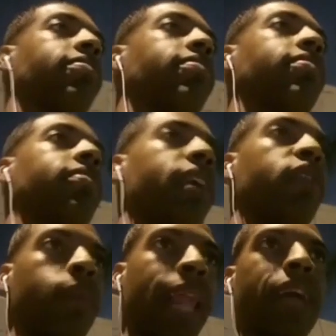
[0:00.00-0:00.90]
If a
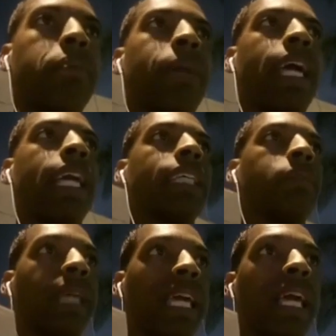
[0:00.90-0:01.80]
black man is
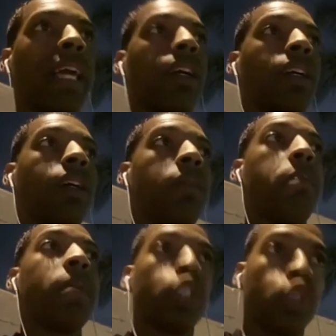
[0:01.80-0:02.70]
being
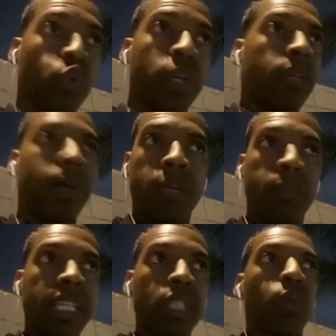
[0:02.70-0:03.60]
mistreated by the
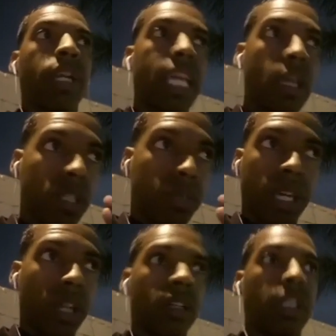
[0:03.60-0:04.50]
police when he is being
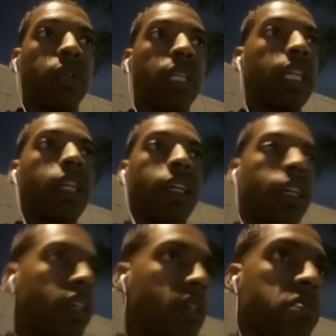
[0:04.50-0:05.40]
clearly
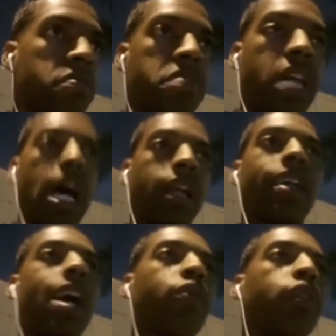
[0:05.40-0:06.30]

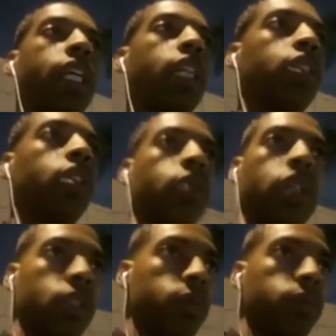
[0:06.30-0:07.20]
non-confrontational,
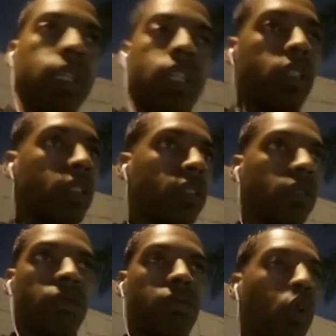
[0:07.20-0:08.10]
he's
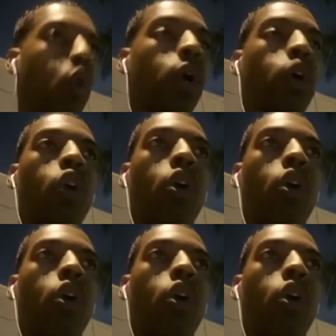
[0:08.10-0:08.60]
going along with